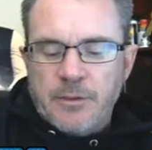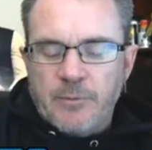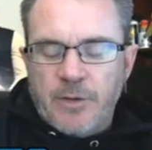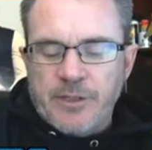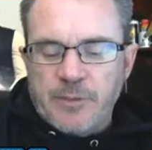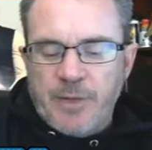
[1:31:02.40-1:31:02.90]
So
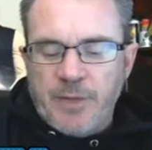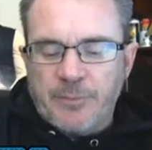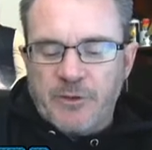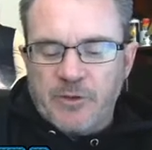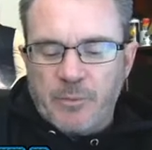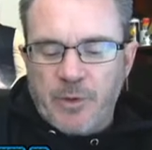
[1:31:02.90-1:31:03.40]
watch his pep
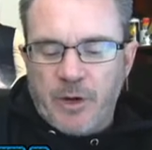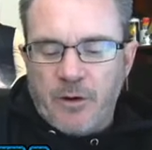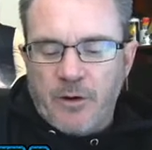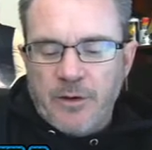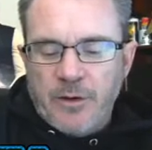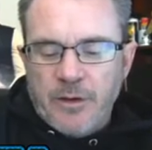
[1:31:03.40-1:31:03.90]

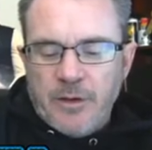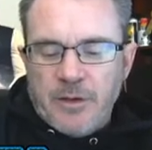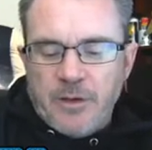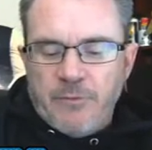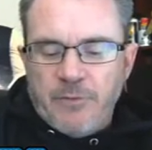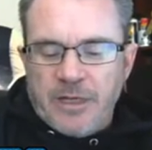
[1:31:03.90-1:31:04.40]
disappear.
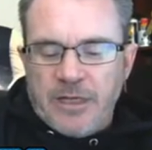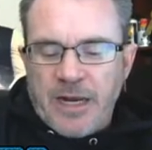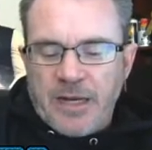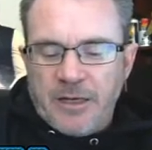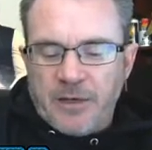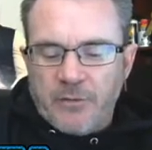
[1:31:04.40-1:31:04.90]
We did
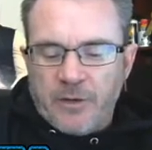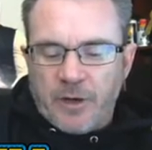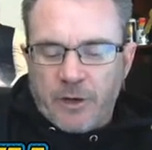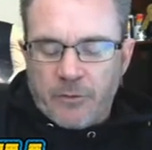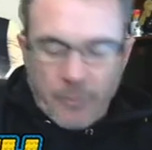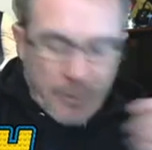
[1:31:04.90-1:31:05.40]
not get a crit. A
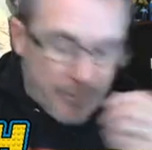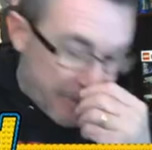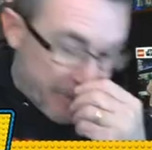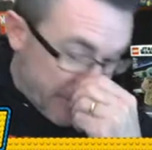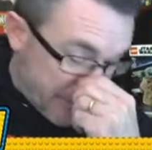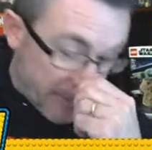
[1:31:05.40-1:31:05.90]
crit would have been
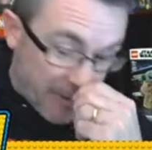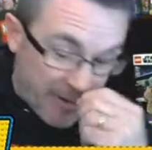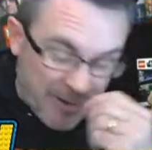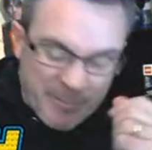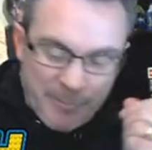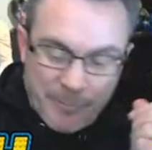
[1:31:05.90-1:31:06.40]
nice there.